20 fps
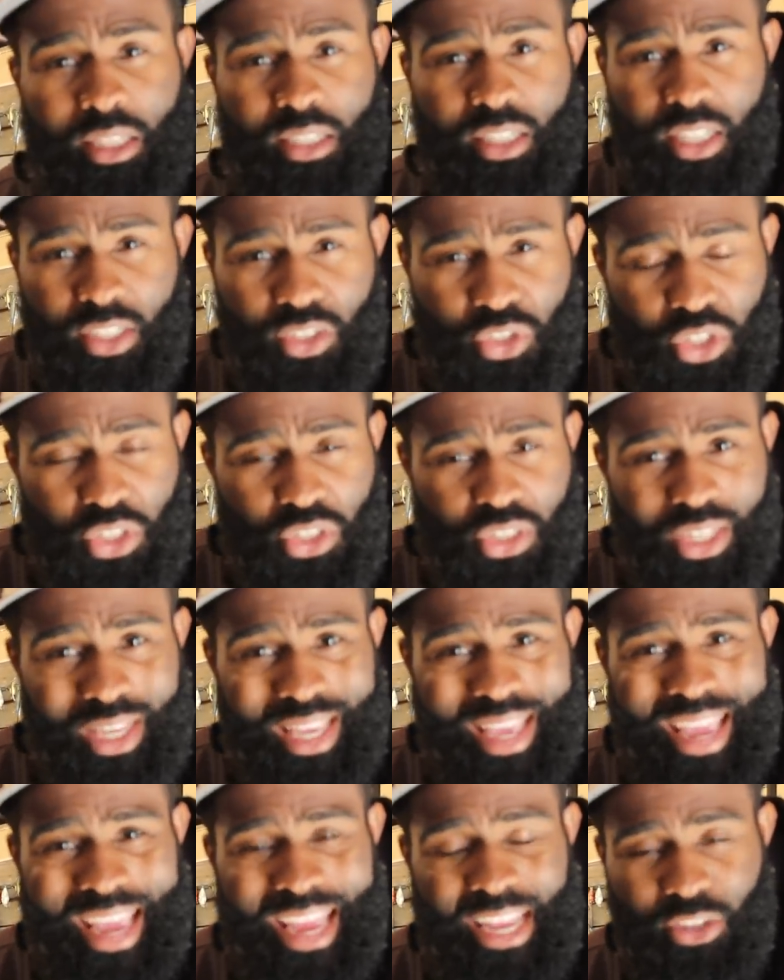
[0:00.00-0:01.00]

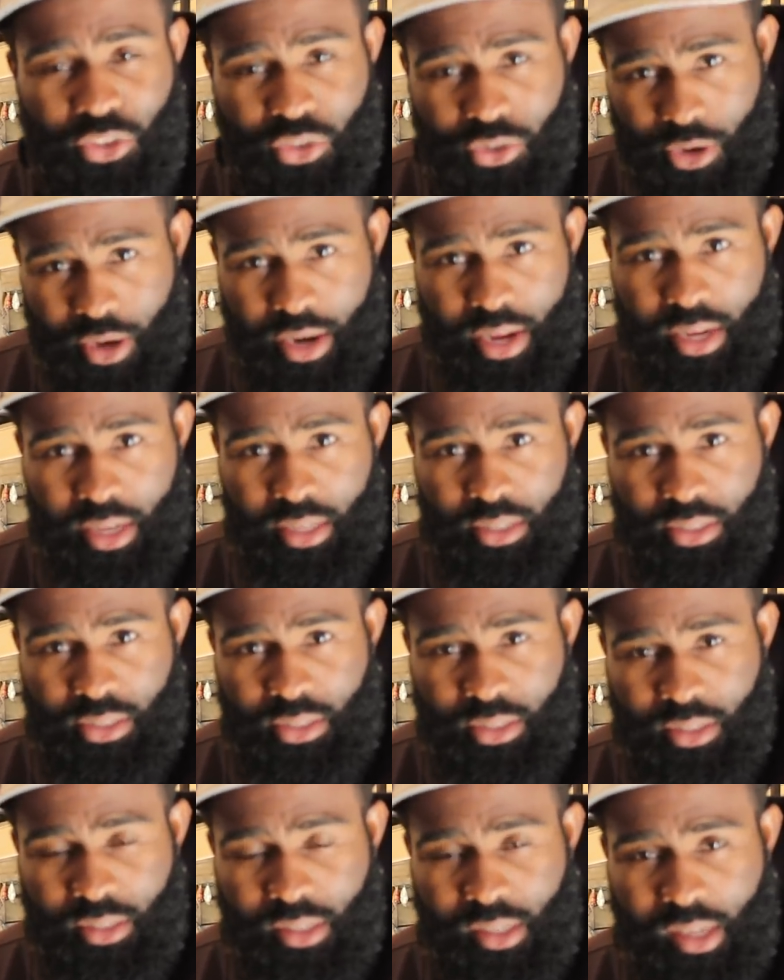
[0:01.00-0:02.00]
ditches, and
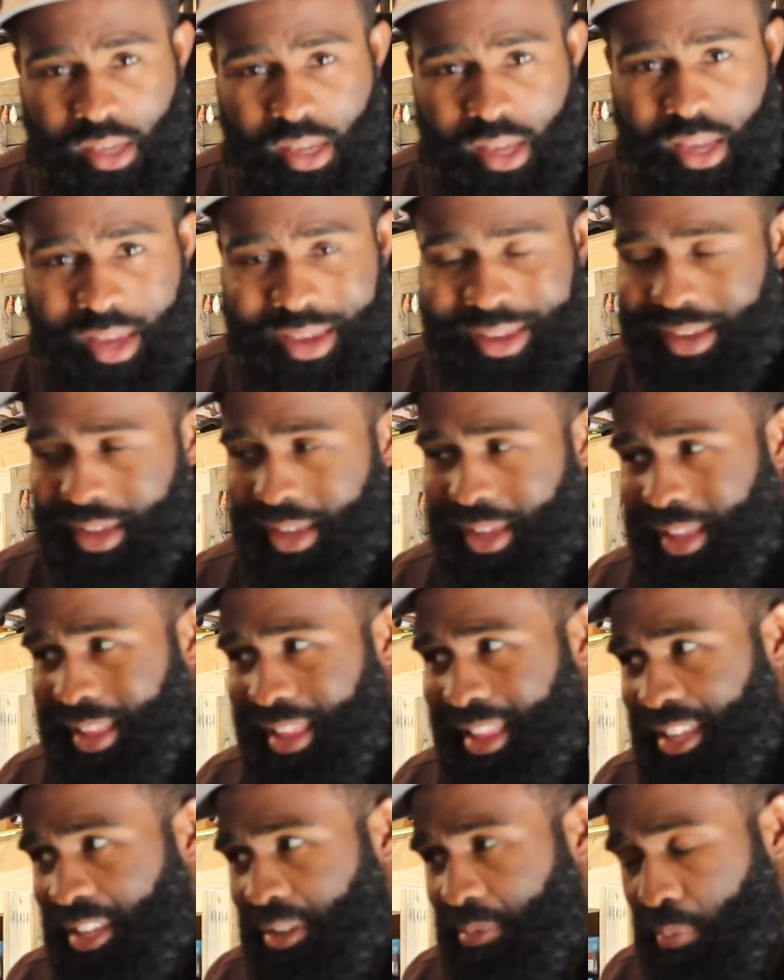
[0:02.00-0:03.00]
drains.
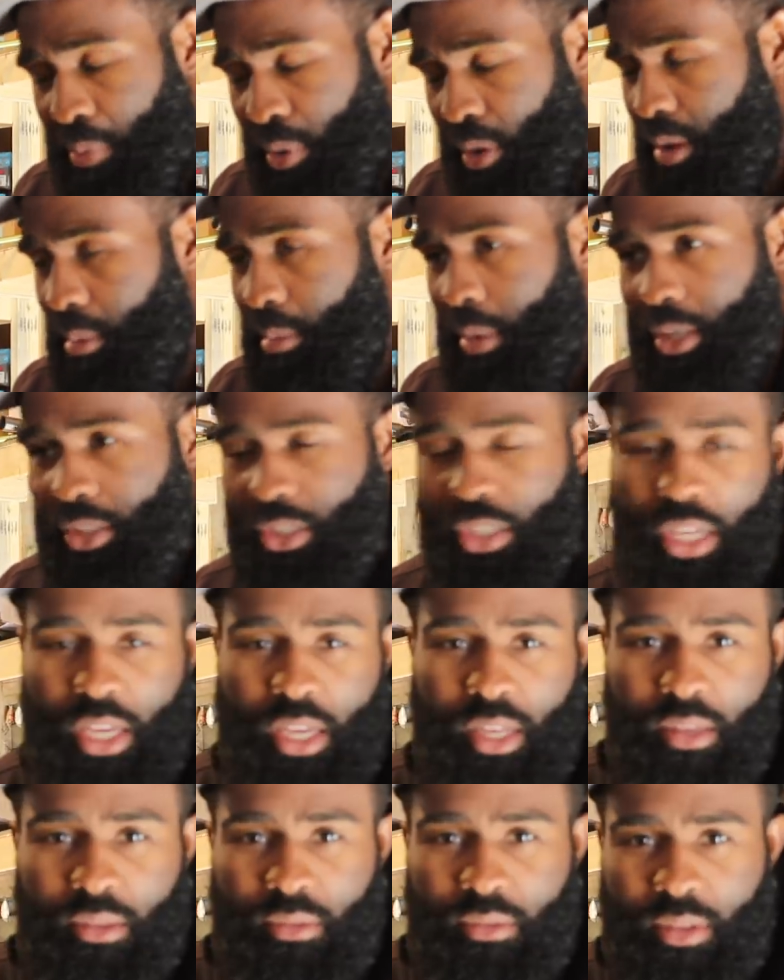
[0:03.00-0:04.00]
It's pretty much
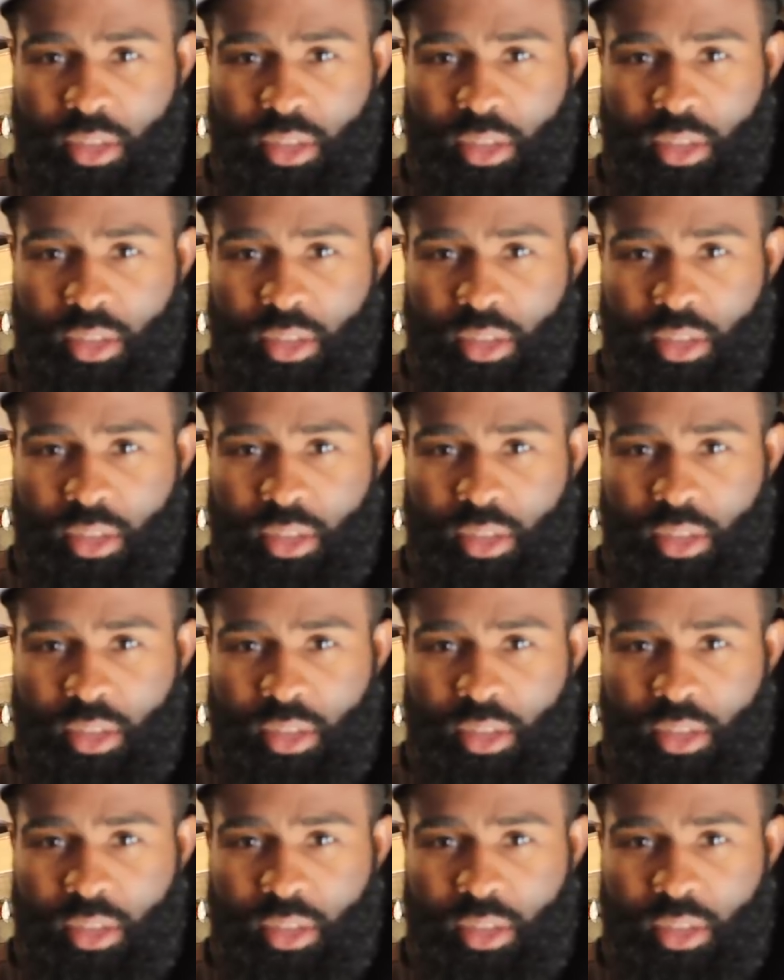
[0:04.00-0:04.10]
it.